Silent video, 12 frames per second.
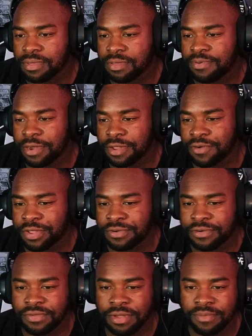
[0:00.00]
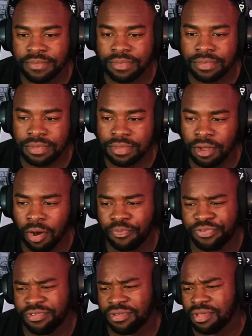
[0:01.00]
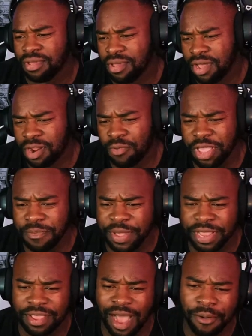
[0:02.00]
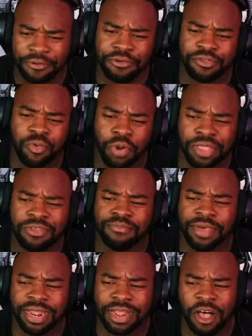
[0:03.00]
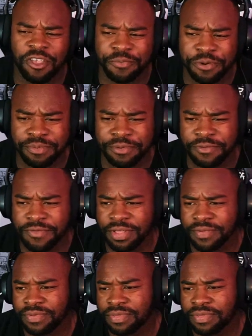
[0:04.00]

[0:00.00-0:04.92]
Probably director or something. Oh, in a way, you beat Tom Cruise. Twenty-two million dollars per movie.